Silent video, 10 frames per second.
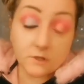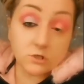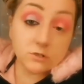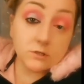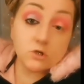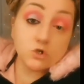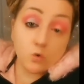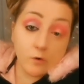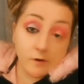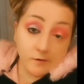just
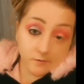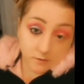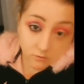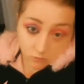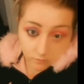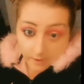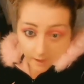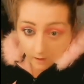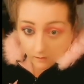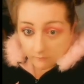enjoy it, or
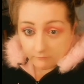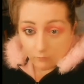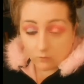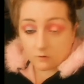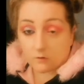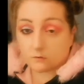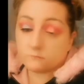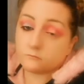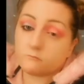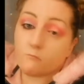laugh, or